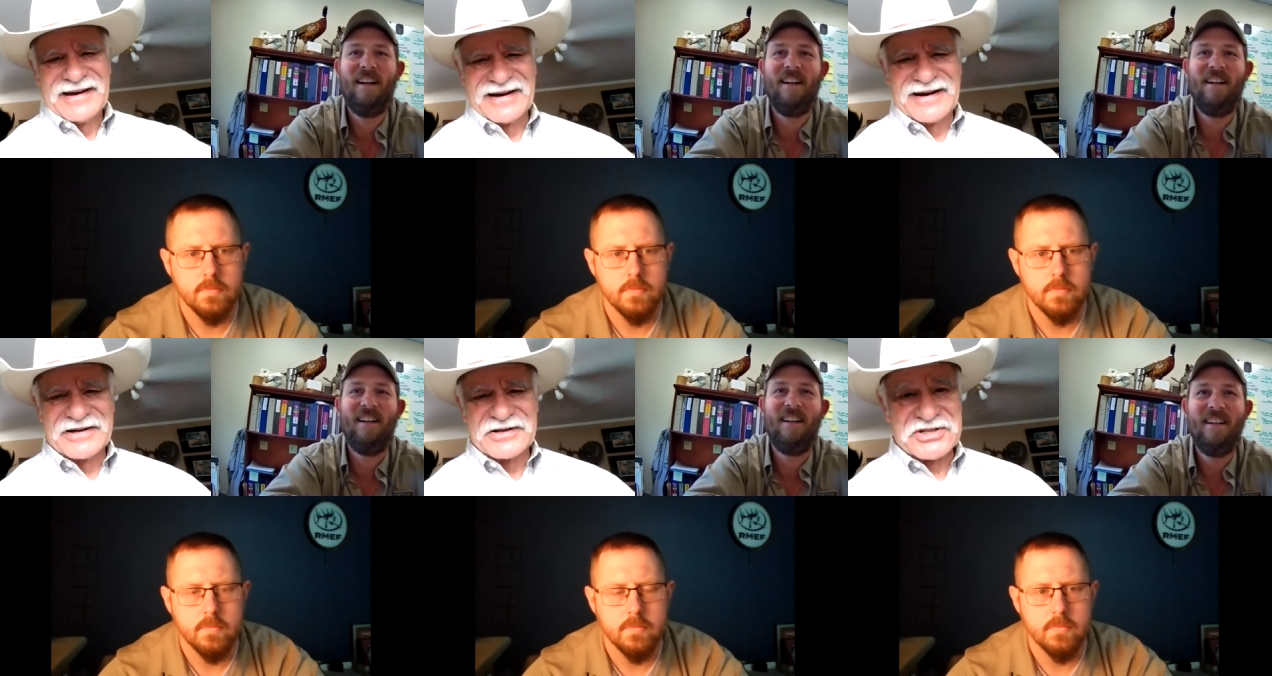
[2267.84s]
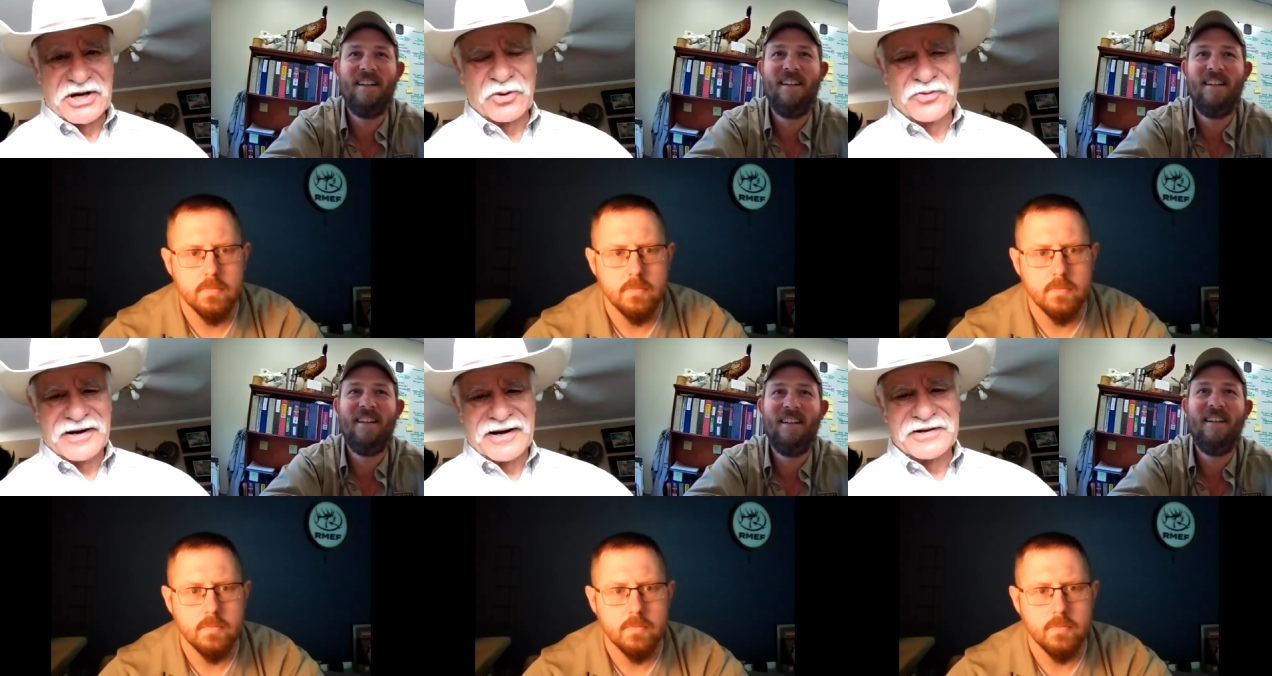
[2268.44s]
Speaker 1: Uh,
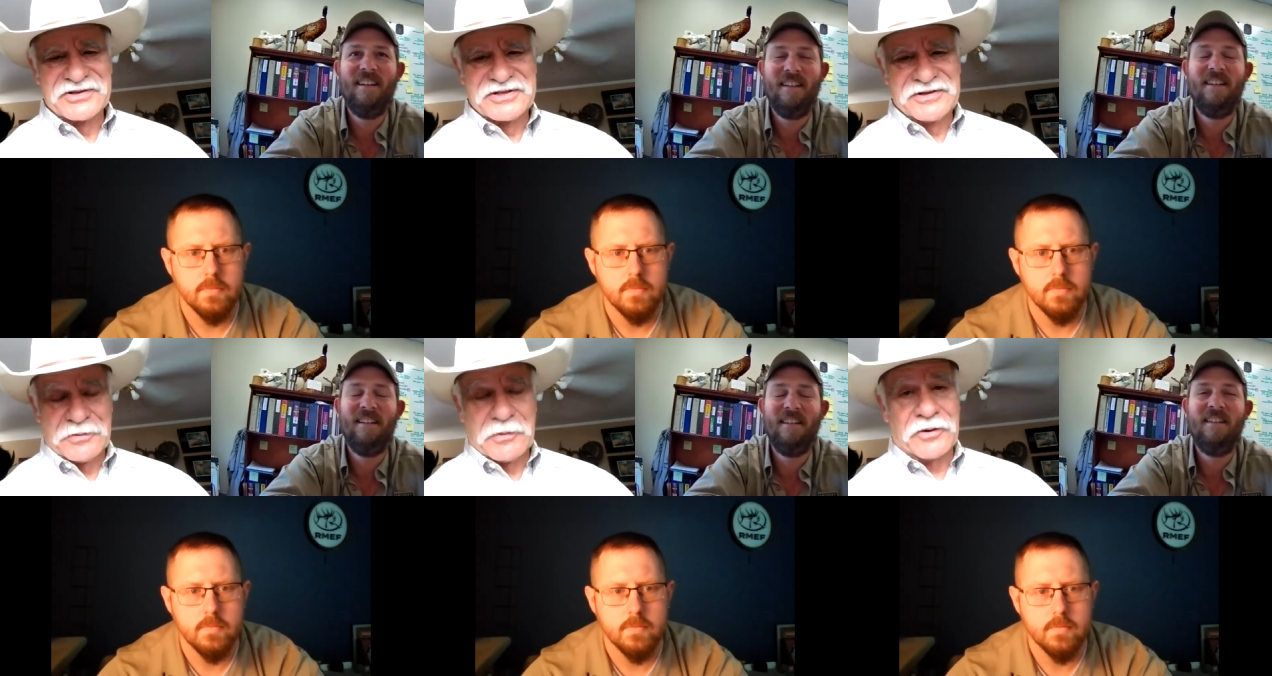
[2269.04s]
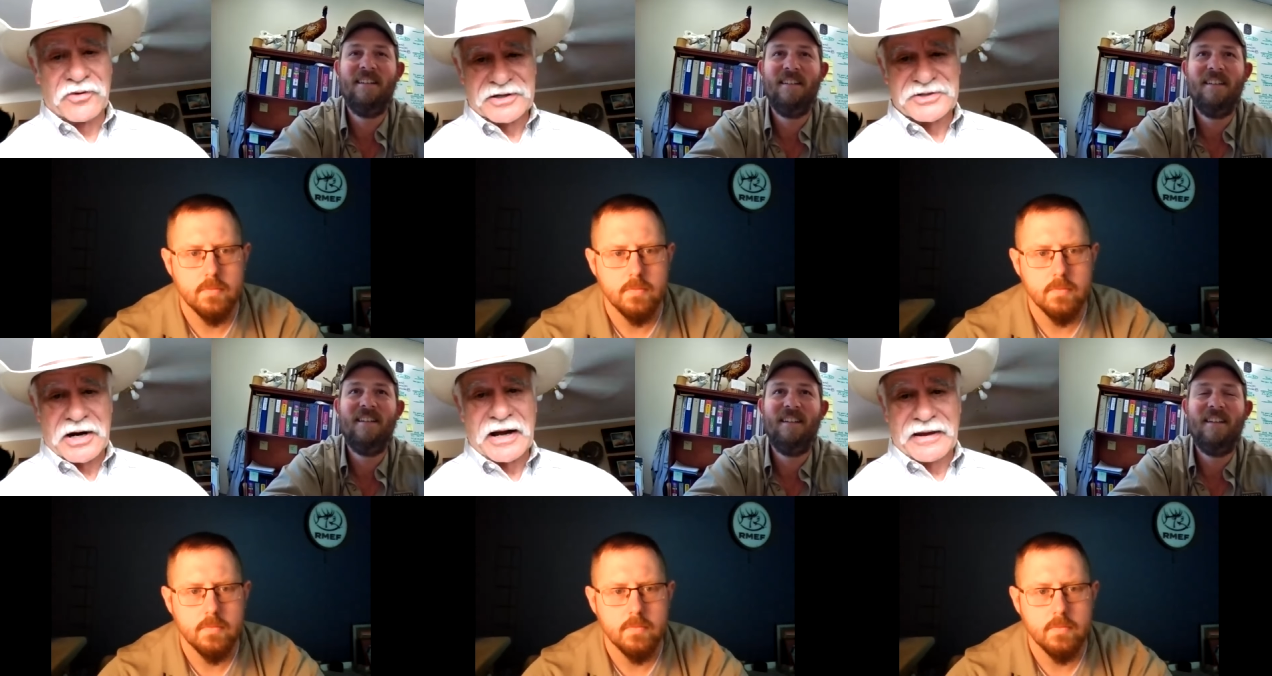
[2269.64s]
so uh, you might want to
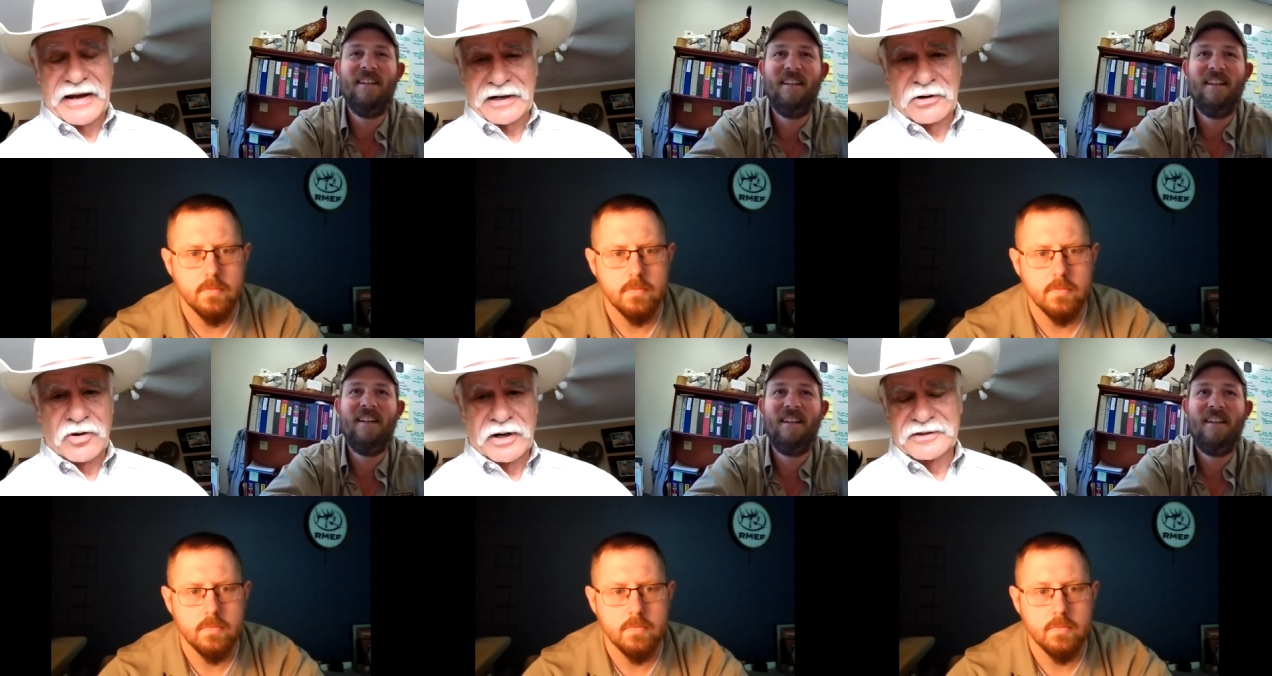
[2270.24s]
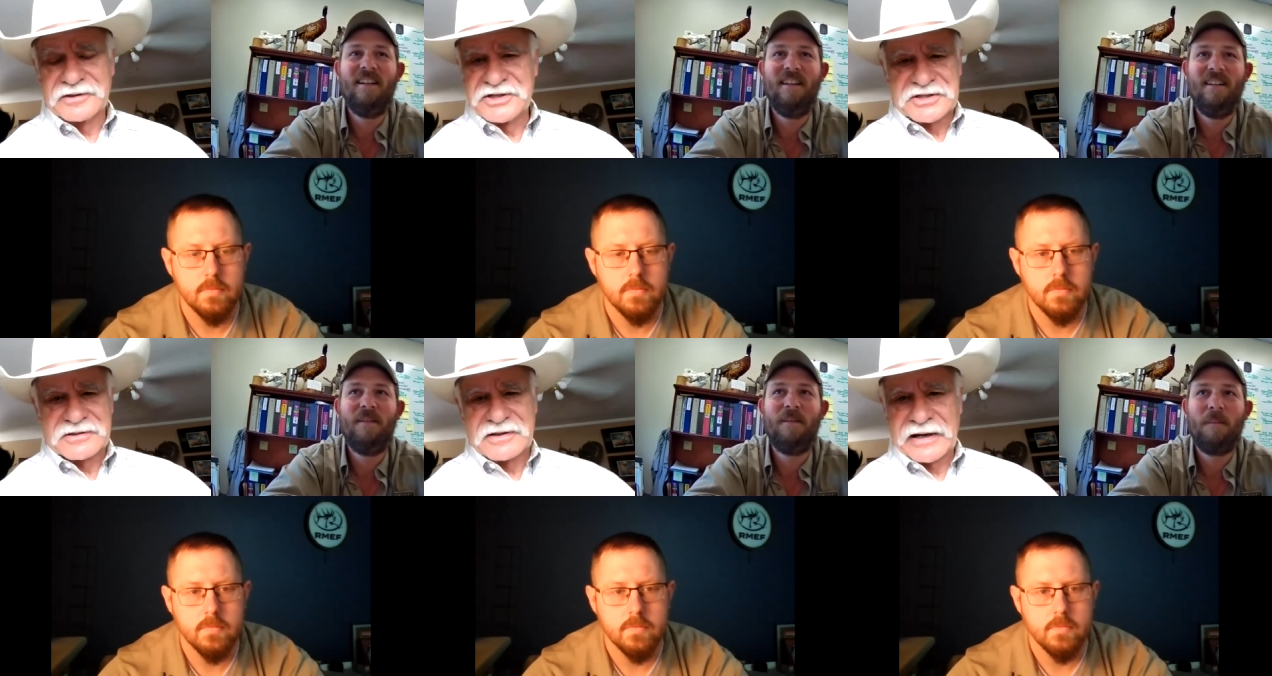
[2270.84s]
try that. Go on,
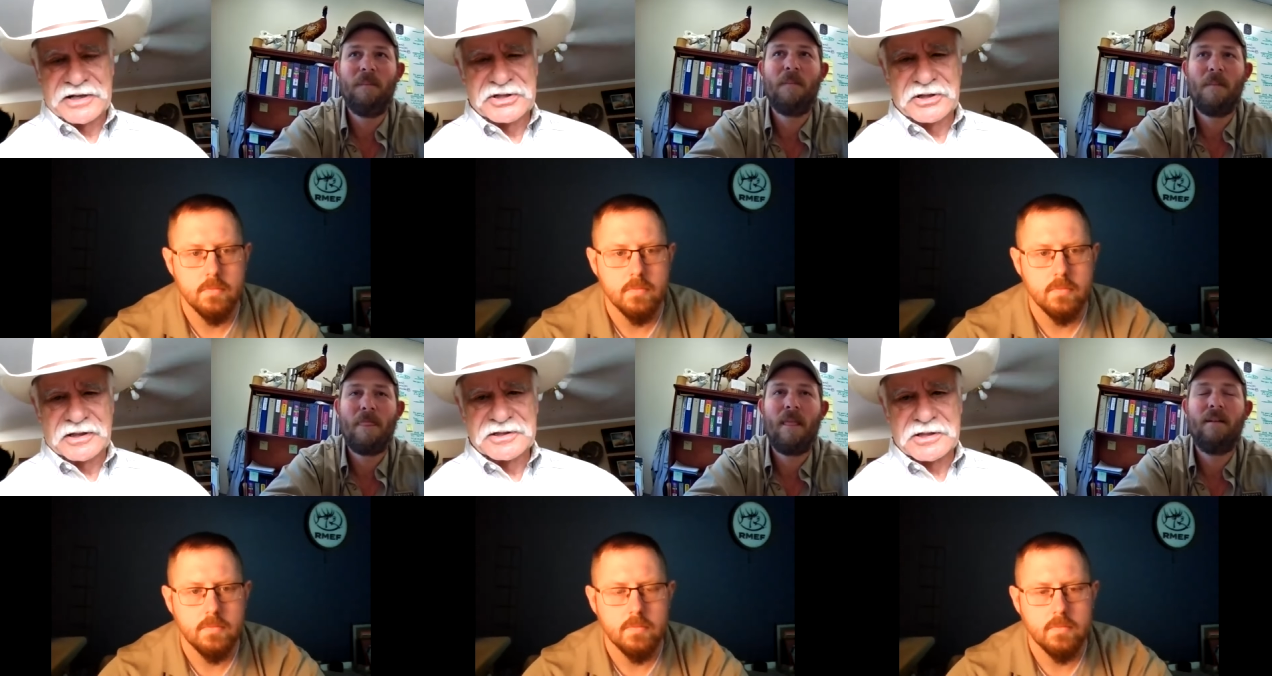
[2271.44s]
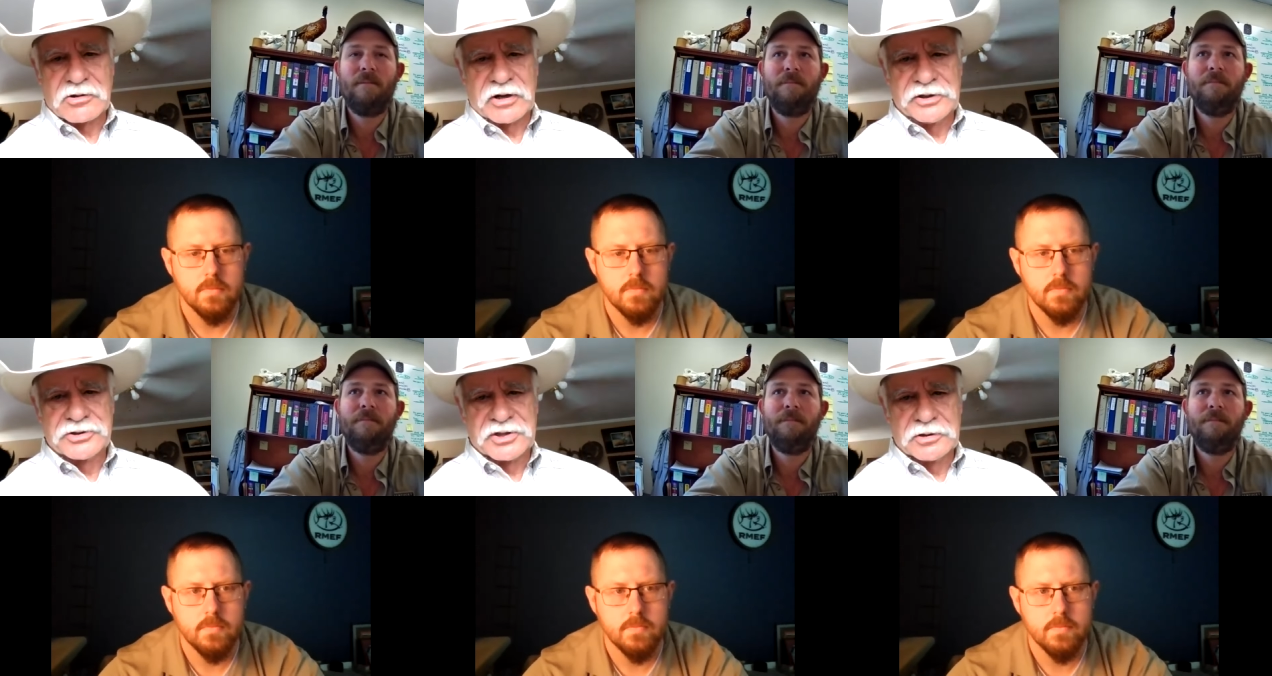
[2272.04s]
just, I guess you could just go on
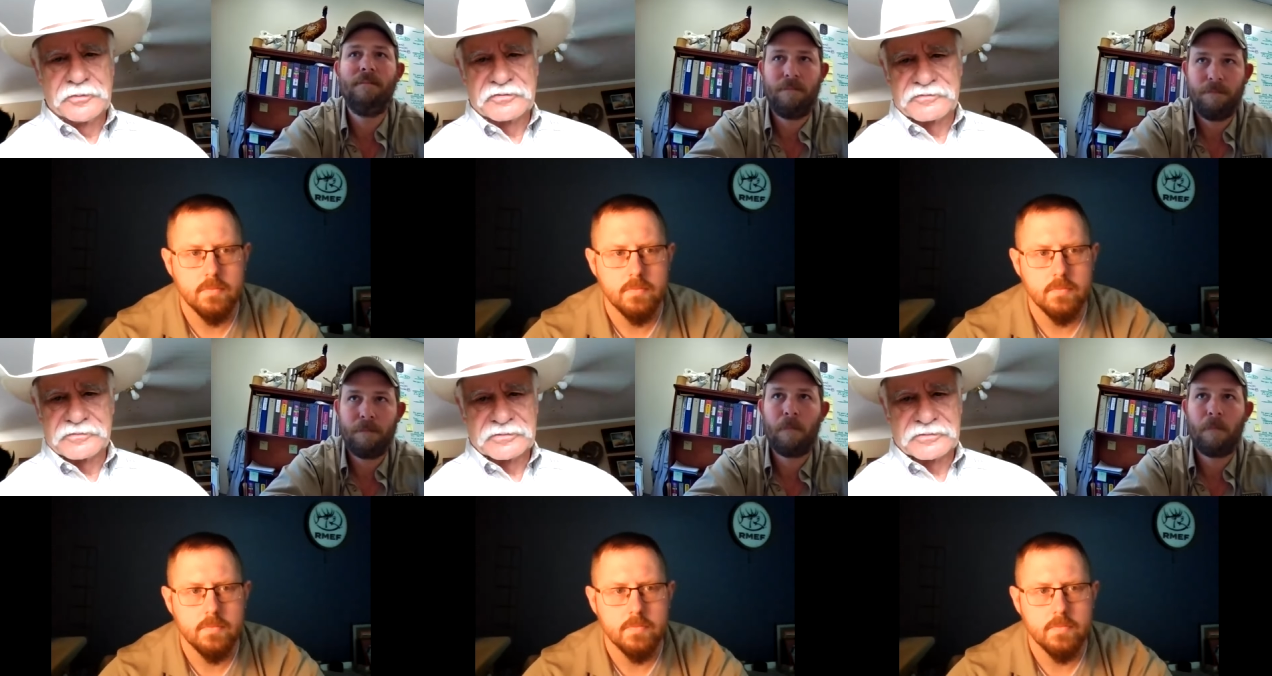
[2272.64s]
YouTube and